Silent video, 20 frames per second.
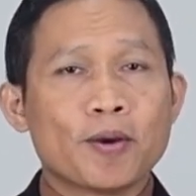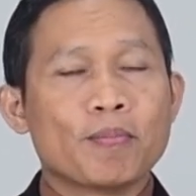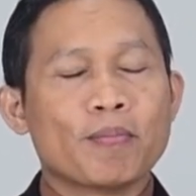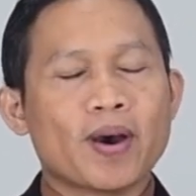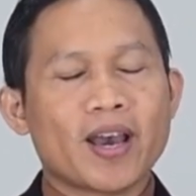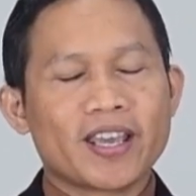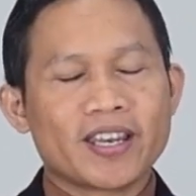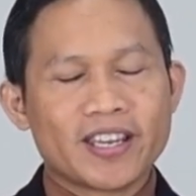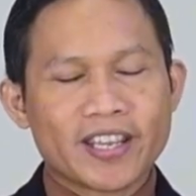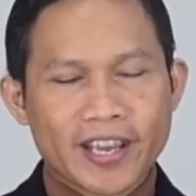
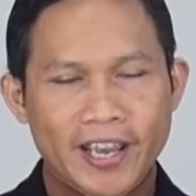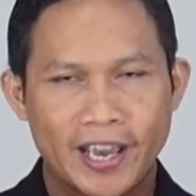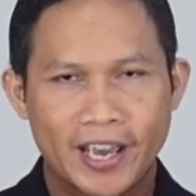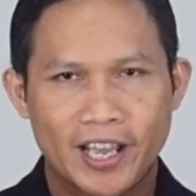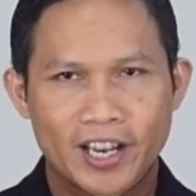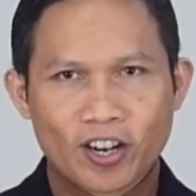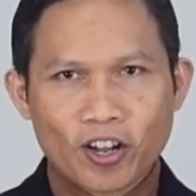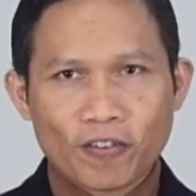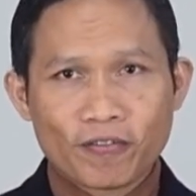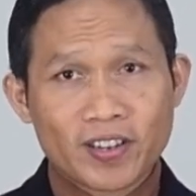By the
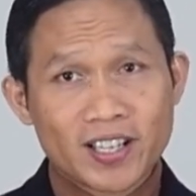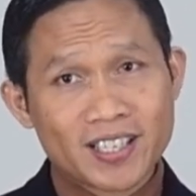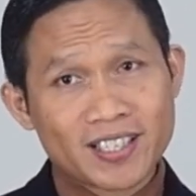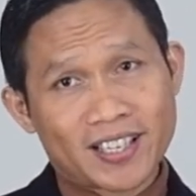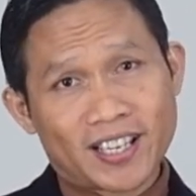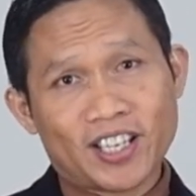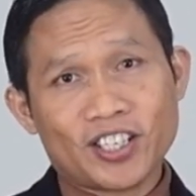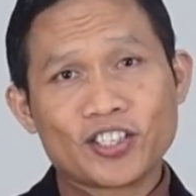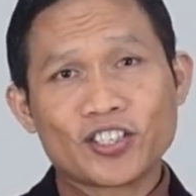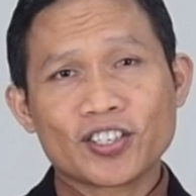end of these
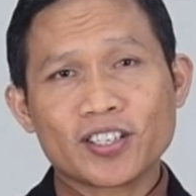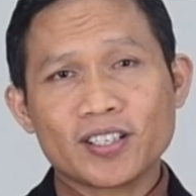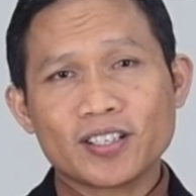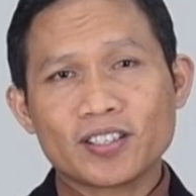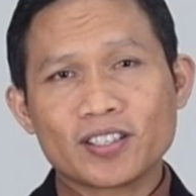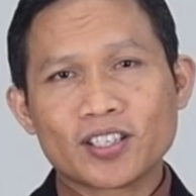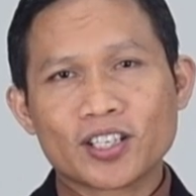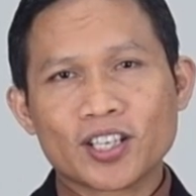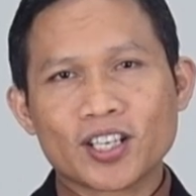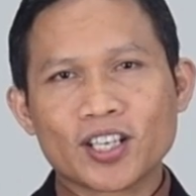
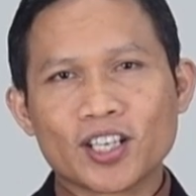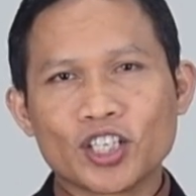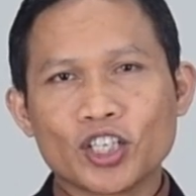sessions,